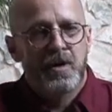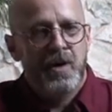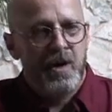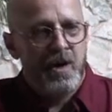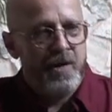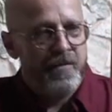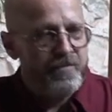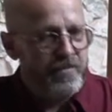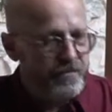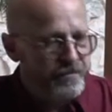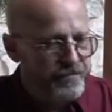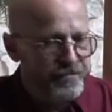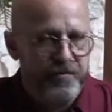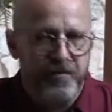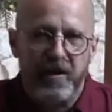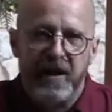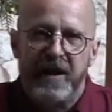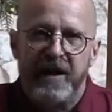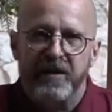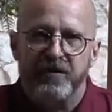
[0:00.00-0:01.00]
of the
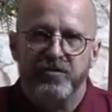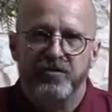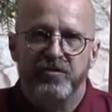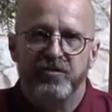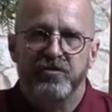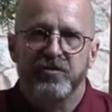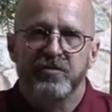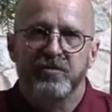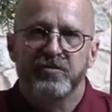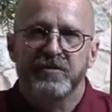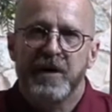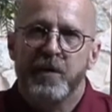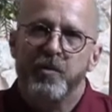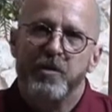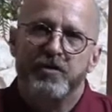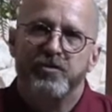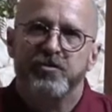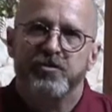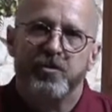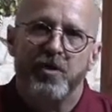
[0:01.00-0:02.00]
flesh that
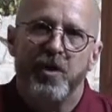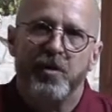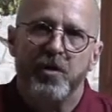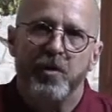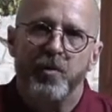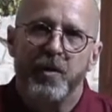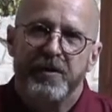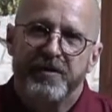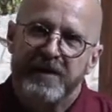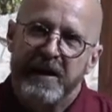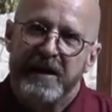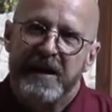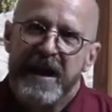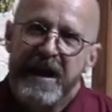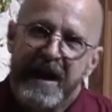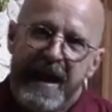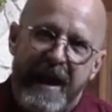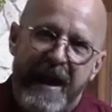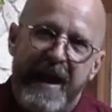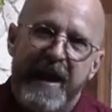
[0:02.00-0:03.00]
we struggle with, that
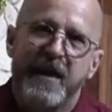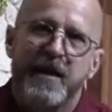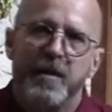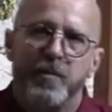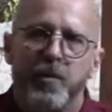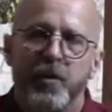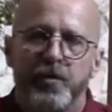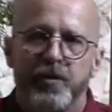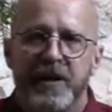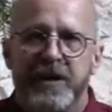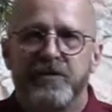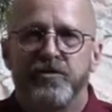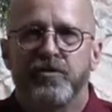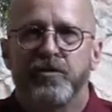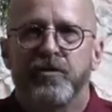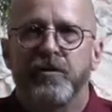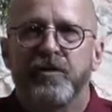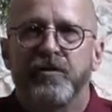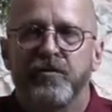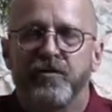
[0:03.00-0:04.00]
animal
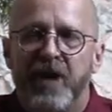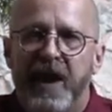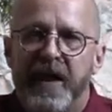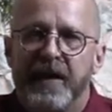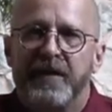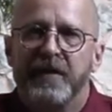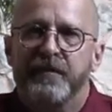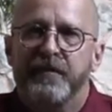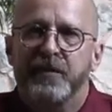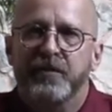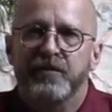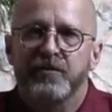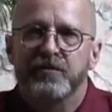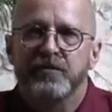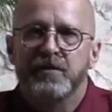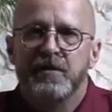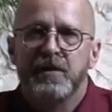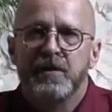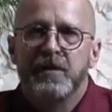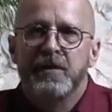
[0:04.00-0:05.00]
nature inside of
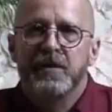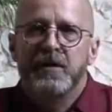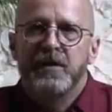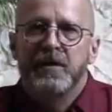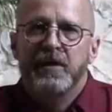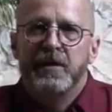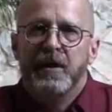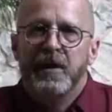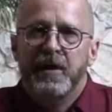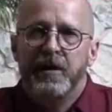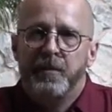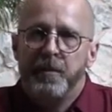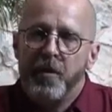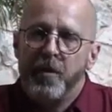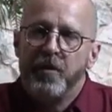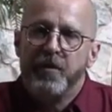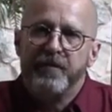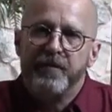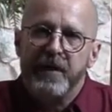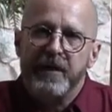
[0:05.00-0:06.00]
us. And a
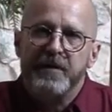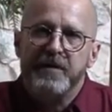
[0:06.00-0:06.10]
part of that